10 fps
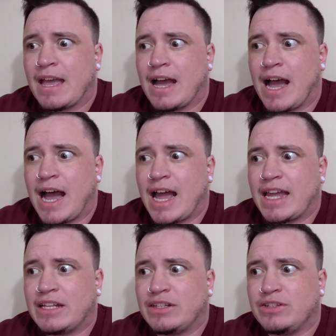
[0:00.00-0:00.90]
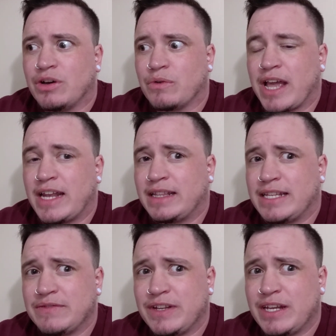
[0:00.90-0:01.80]
I don't edit
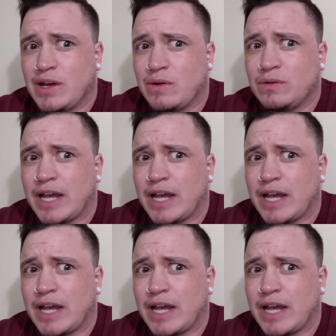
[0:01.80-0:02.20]
these videos,